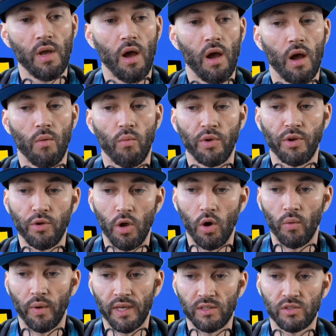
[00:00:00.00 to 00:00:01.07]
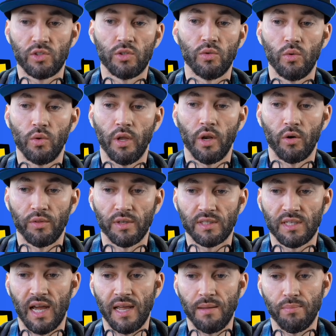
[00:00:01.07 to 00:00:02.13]
When you go into the
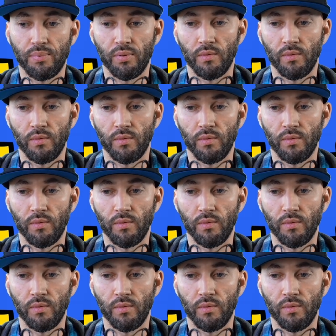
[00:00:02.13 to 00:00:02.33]
type,